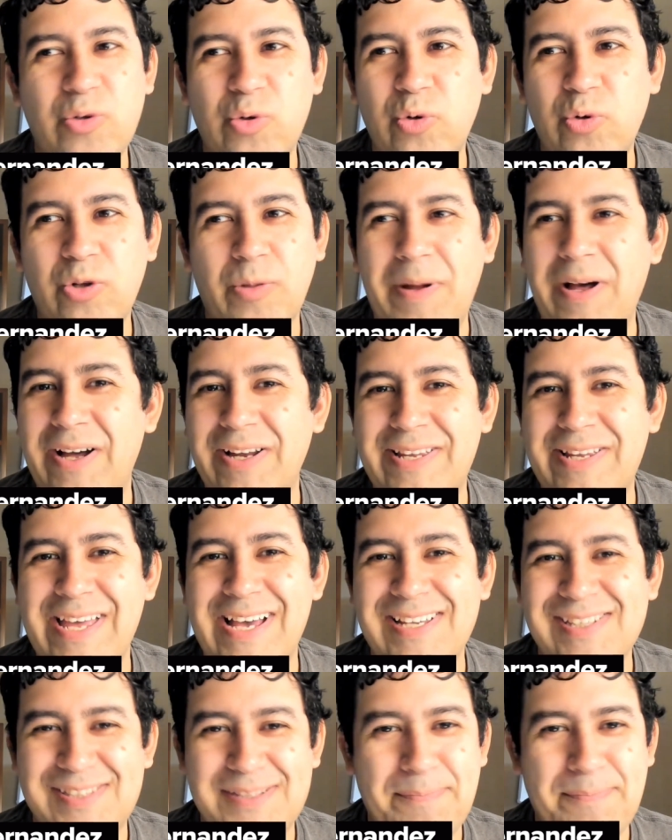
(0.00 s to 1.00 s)
Google
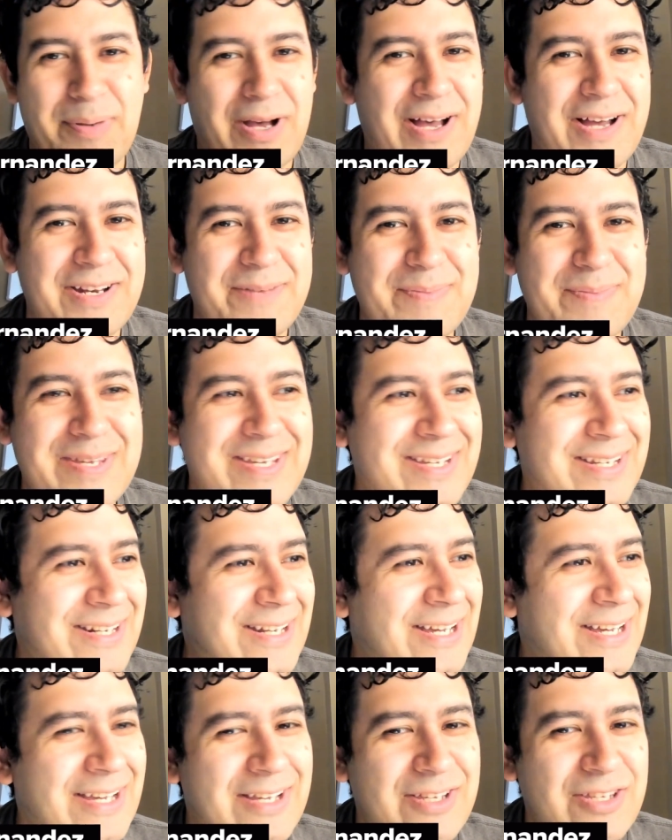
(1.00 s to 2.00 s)
Podcast, Podbean,